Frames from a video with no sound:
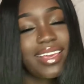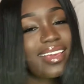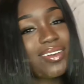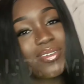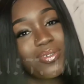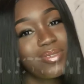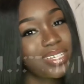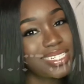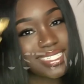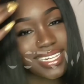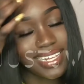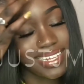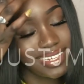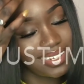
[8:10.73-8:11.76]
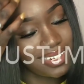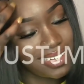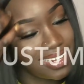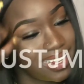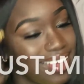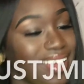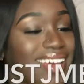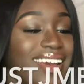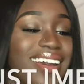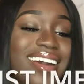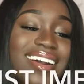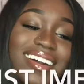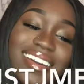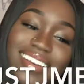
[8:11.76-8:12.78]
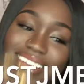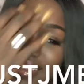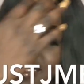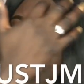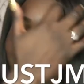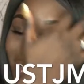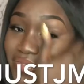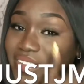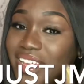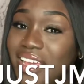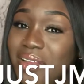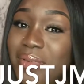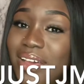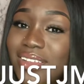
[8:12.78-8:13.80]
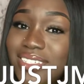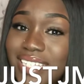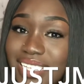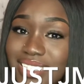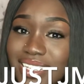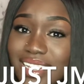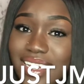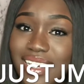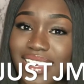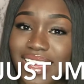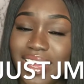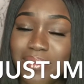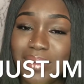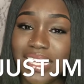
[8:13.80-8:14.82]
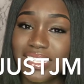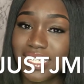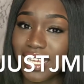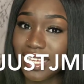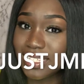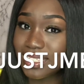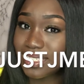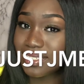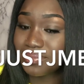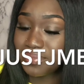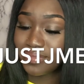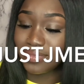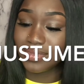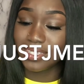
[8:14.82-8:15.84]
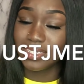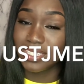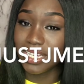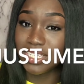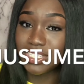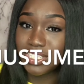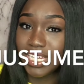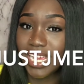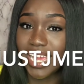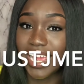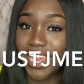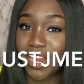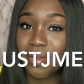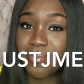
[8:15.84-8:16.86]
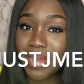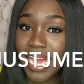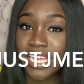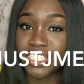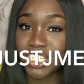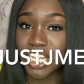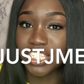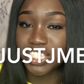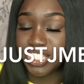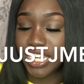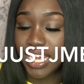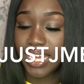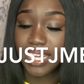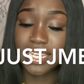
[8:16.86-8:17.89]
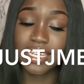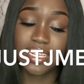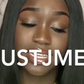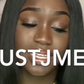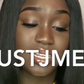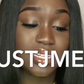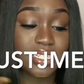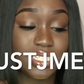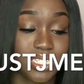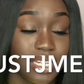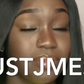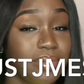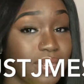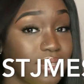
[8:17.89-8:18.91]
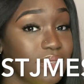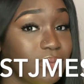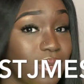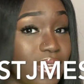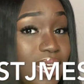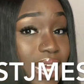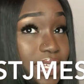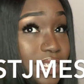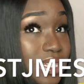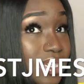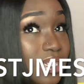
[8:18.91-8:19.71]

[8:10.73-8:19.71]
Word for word: hair always late. Don't forget about Jessica, hair by Just. Just J. Hair by Just J. She be the one that's